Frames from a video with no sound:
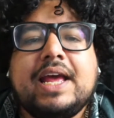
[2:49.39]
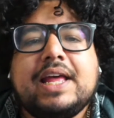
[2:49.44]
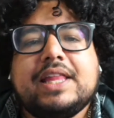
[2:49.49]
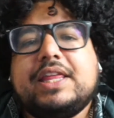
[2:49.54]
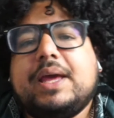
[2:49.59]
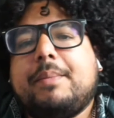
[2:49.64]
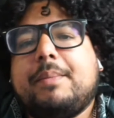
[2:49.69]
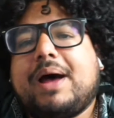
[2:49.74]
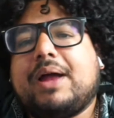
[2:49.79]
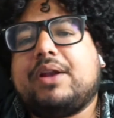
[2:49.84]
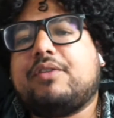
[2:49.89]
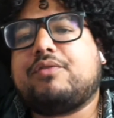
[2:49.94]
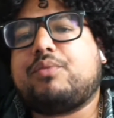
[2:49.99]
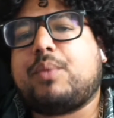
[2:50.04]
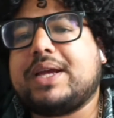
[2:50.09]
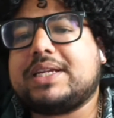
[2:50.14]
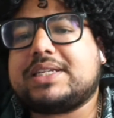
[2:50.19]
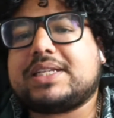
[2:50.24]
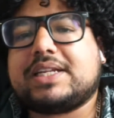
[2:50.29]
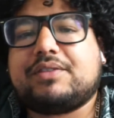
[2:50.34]
the amount of
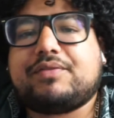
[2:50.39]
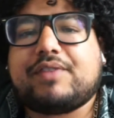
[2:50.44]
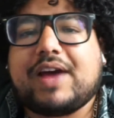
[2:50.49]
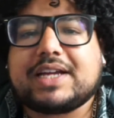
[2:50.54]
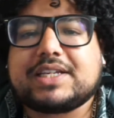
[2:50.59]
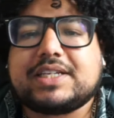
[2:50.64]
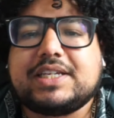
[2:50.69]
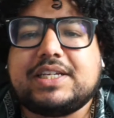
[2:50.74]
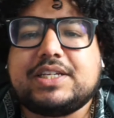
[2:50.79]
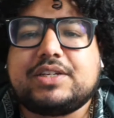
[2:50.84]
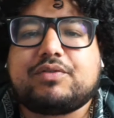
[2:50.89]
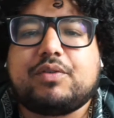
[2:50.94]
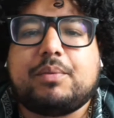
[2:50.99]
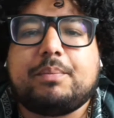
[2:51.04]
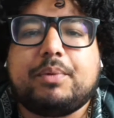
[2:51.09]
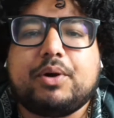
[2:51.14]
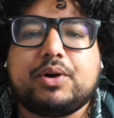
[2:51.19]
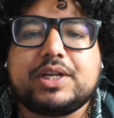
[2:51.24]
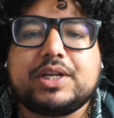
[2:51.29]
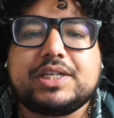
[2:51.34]
wasted vaccines from
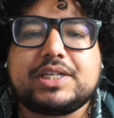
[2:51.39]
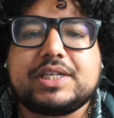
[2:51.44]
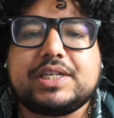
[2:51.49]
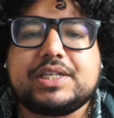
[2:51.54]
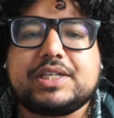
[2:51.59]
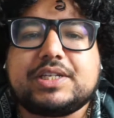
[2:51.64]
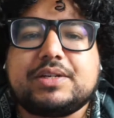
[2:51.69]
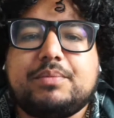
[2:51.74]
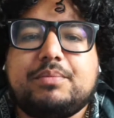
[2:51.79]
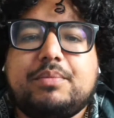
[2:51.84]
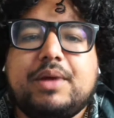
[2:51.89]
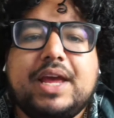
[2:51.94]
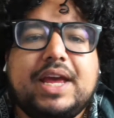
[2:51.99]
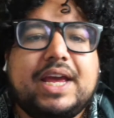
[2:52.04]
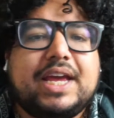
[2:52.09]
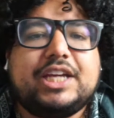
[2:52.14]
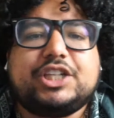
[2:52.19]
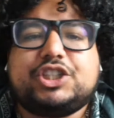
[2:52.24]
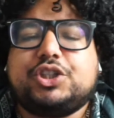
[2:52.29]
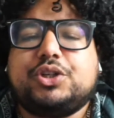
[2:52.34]
booking system
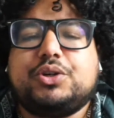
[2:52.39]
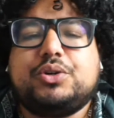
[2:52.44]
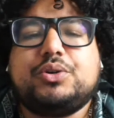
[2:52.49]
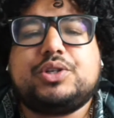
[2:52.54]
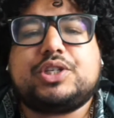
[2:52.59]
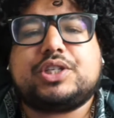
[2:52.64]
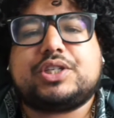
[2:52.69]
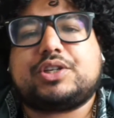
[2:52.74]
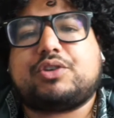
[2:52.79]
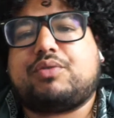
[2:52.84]
issues,